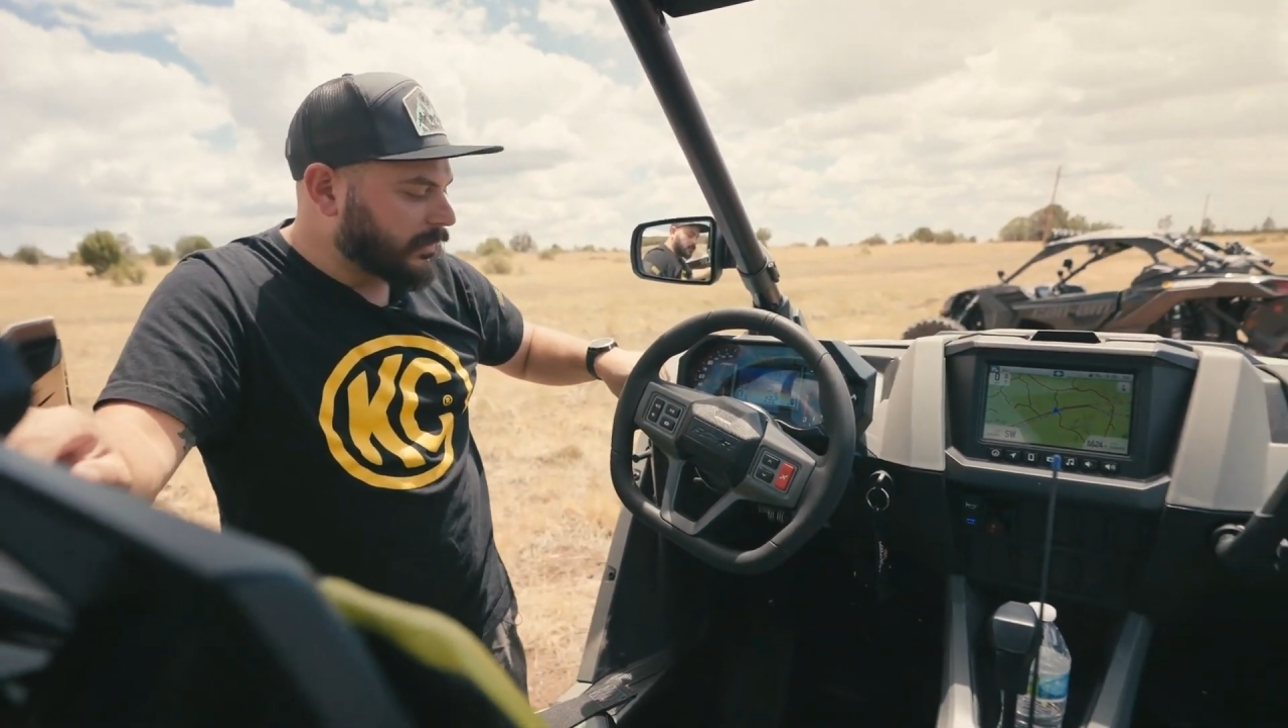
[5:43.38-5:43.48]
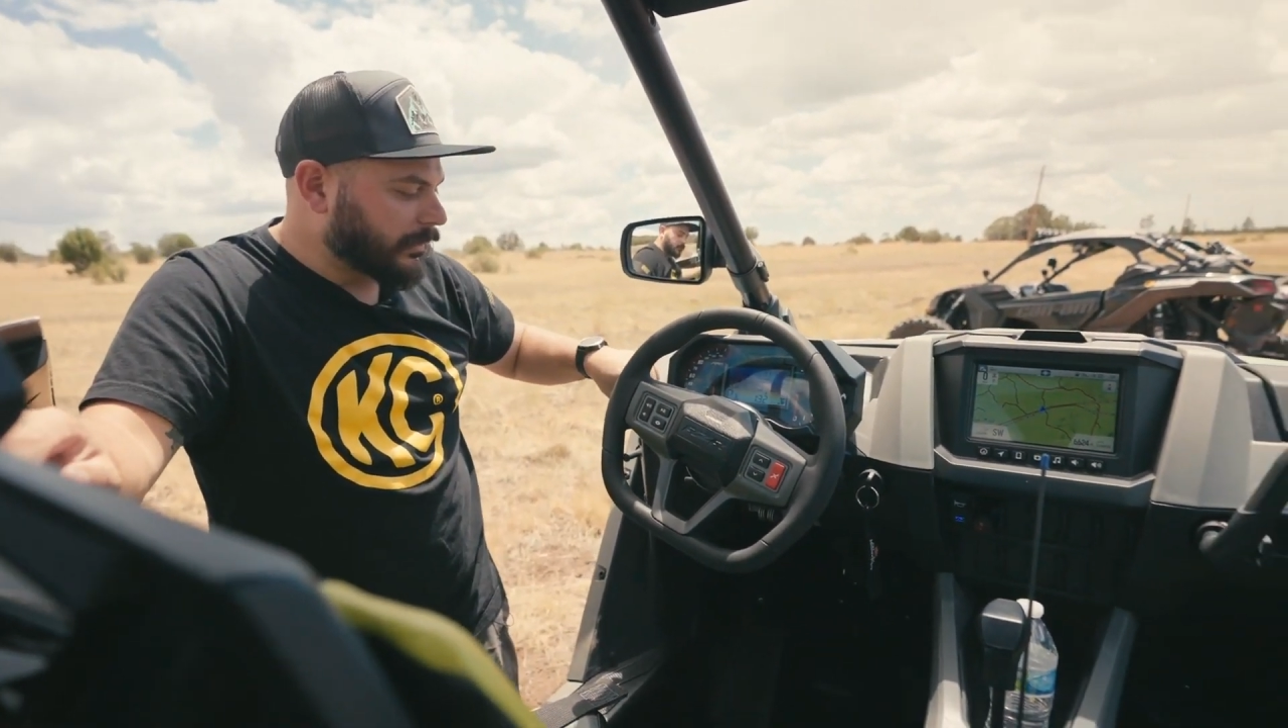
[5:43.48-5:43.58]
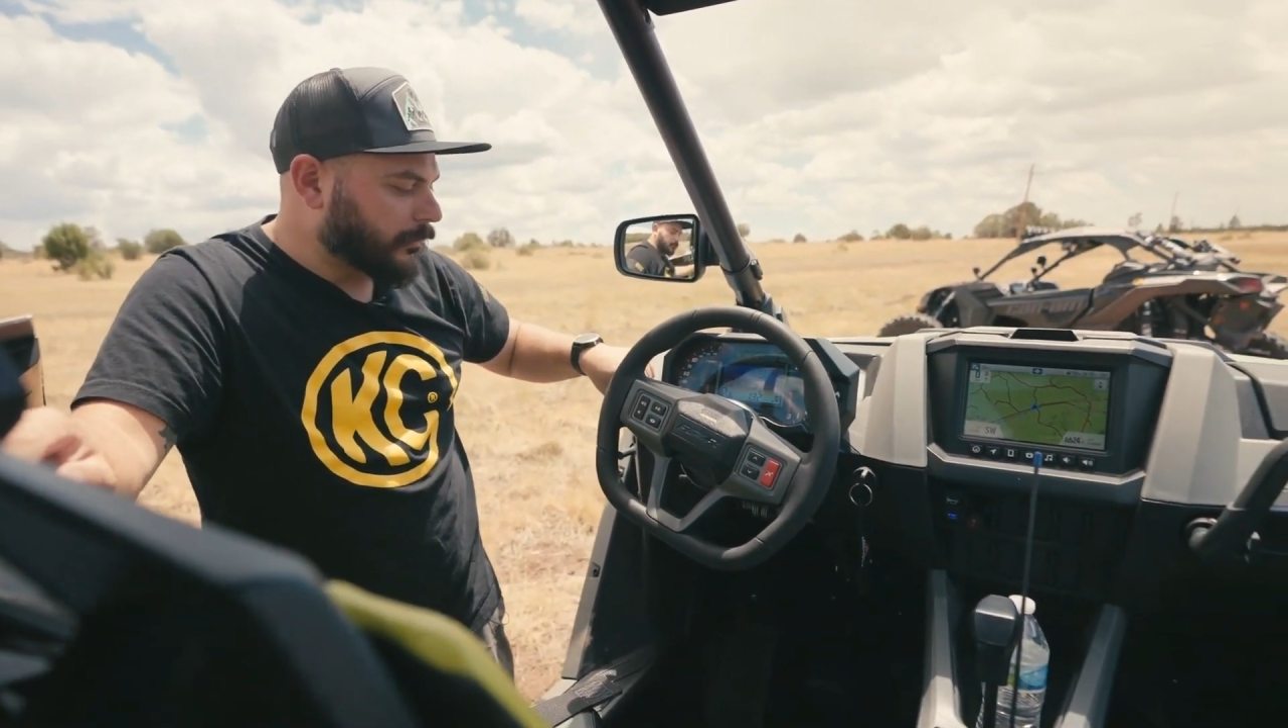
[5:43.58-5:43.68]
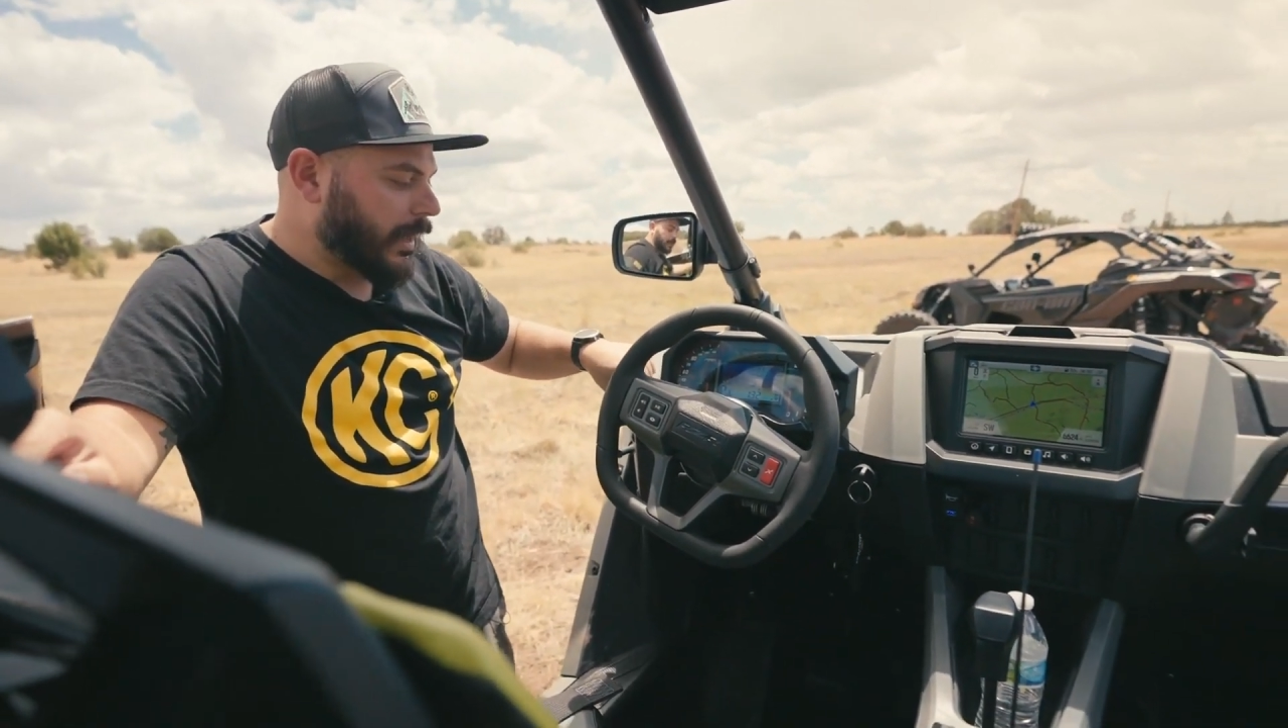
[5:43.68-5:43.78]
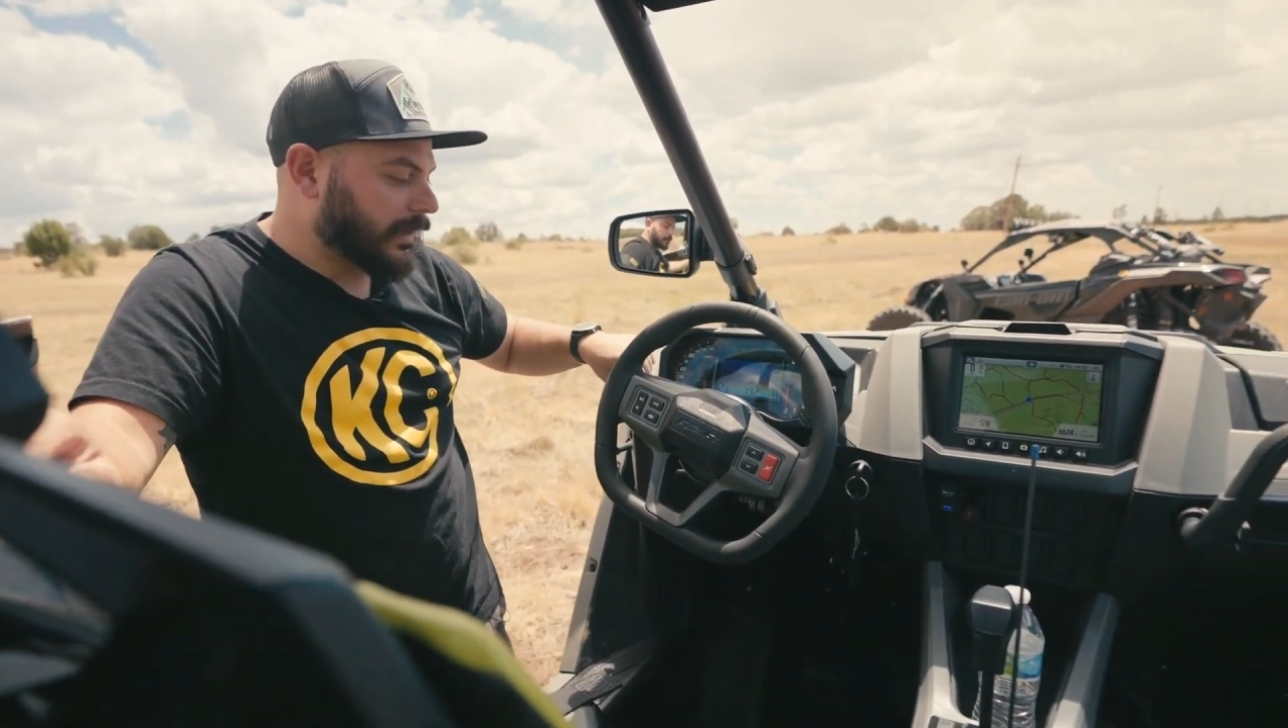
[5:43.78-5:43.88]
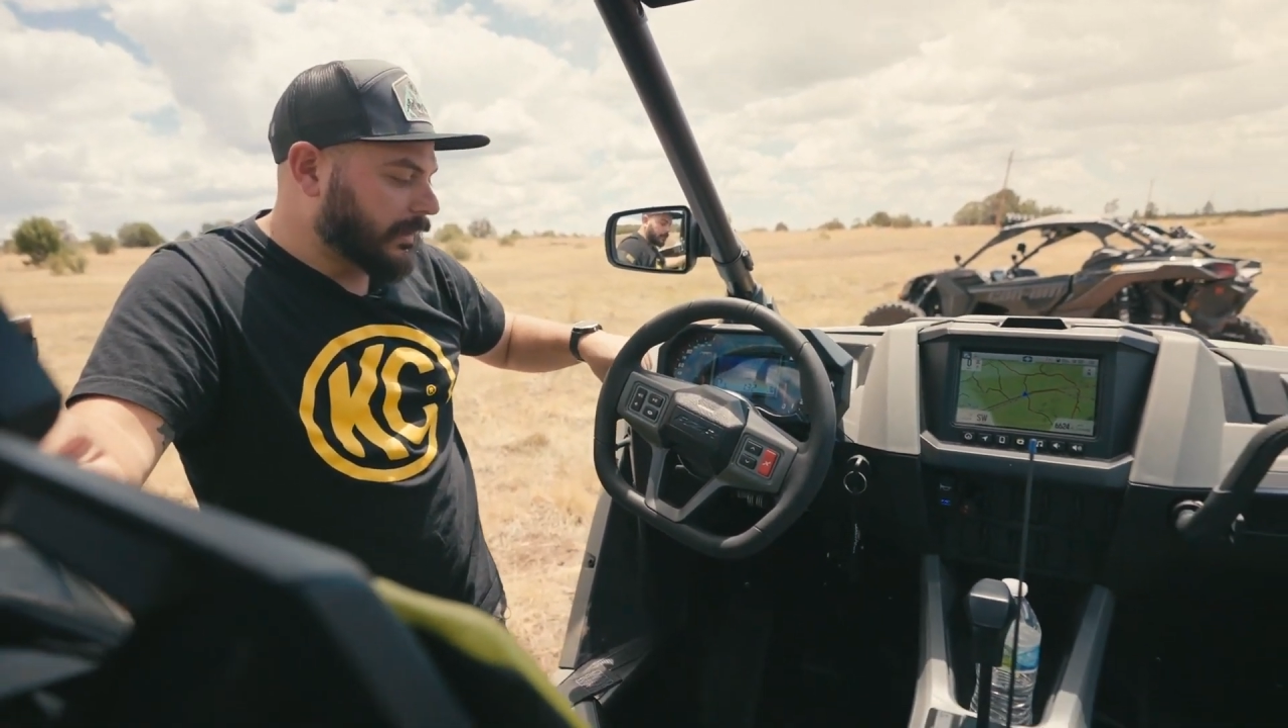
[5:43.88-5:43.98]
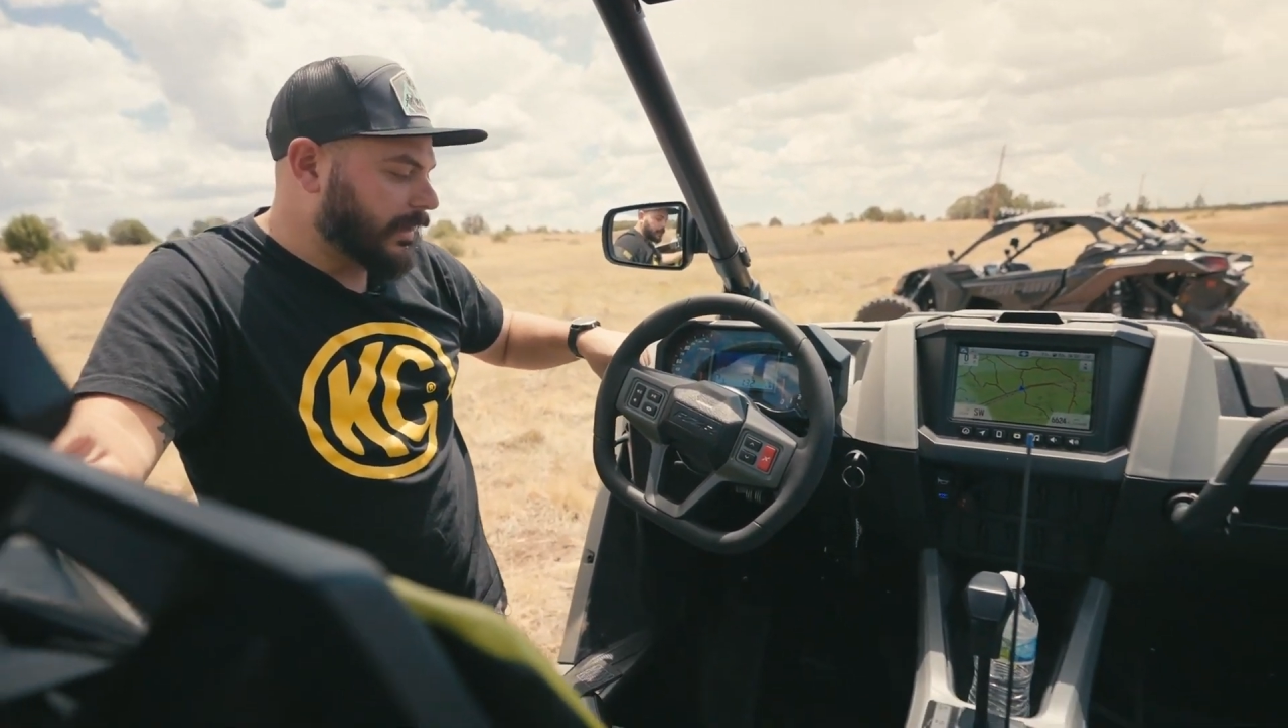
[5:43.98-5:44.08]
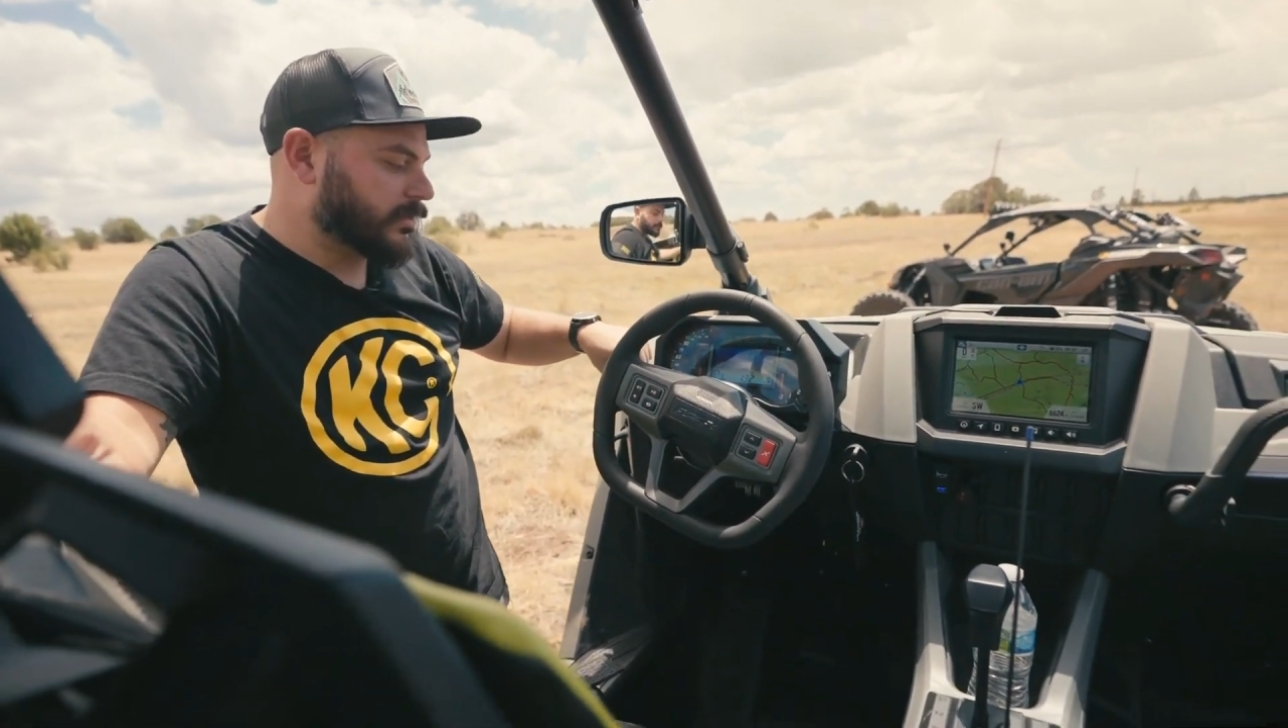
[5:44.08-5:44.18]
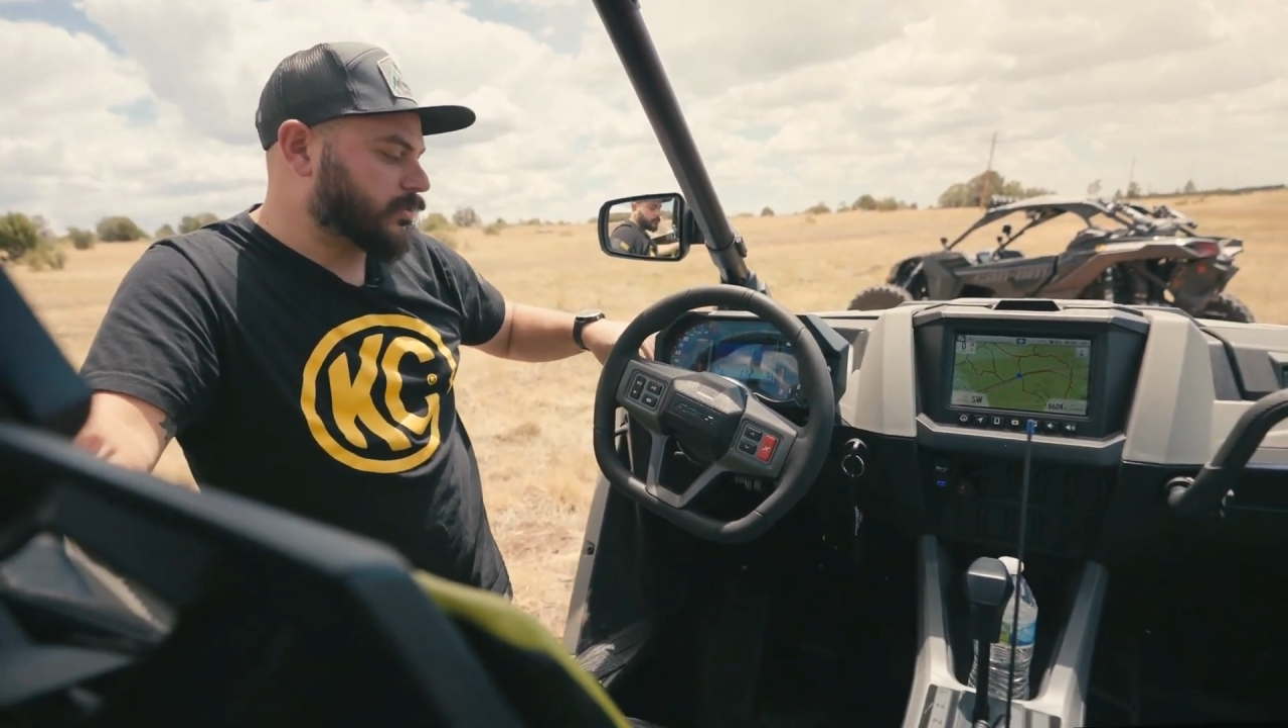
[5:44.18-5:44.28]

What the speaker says: the little headlight